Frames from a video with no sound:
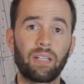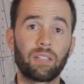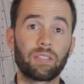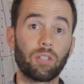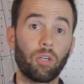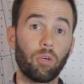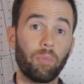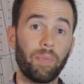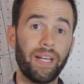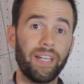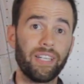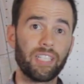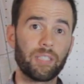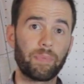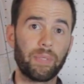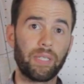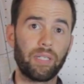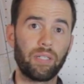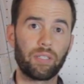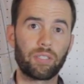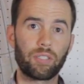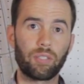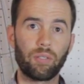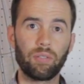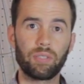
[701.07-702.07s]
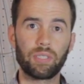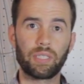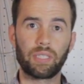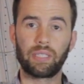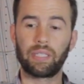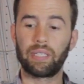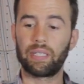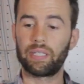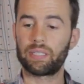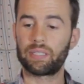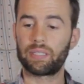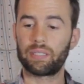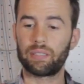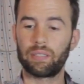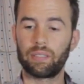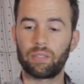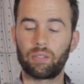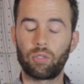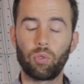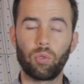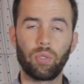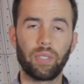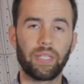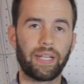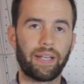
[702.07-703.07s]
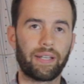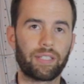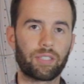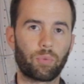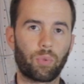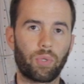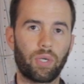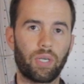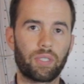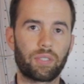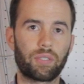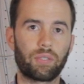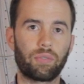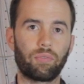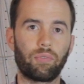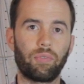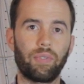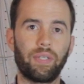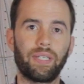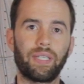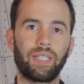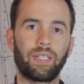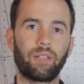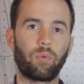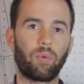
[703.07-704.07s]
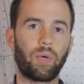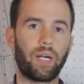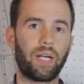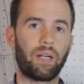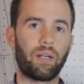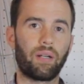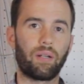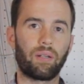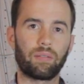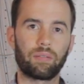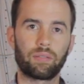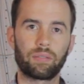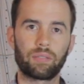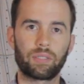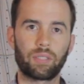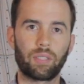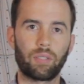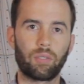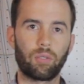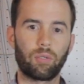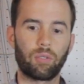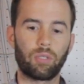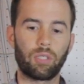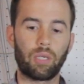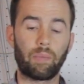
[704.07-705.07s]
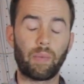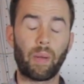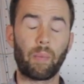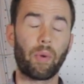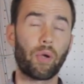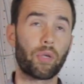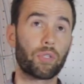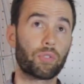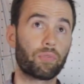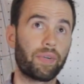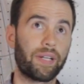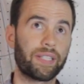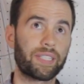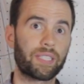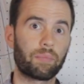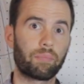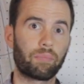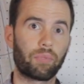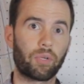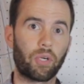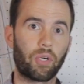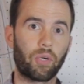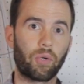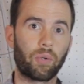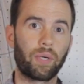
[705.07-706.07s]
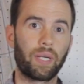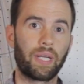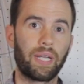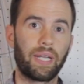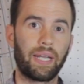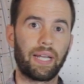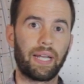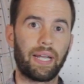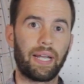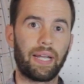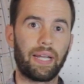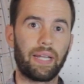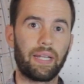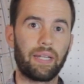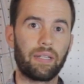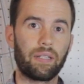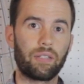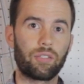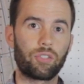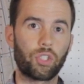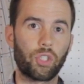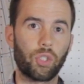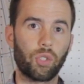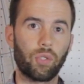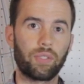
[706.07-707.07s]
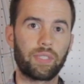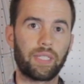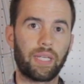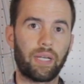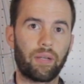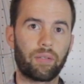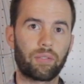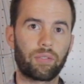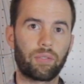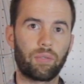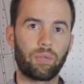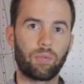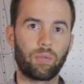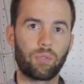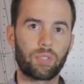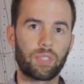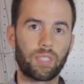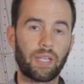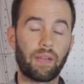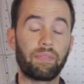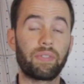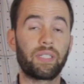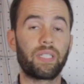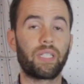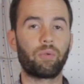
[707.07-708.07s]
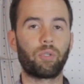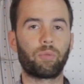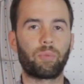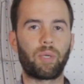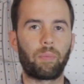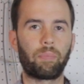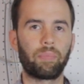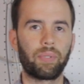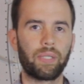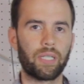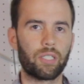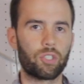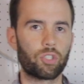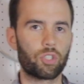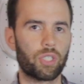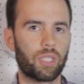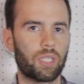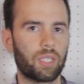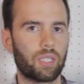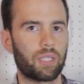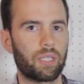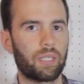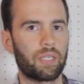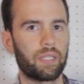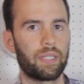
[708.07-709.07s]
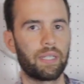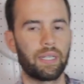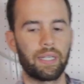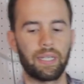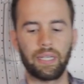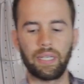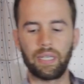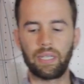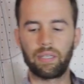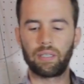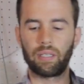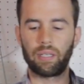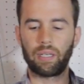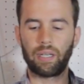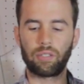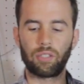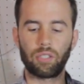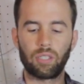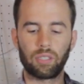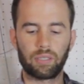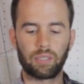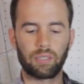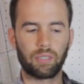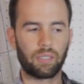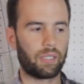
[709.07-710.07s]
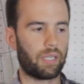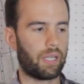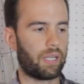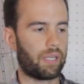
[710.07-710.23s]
So in my experience using this, the cooling has worked really well. So on my most recent brew, I chilled down to 70 with my plate chiller, and then I took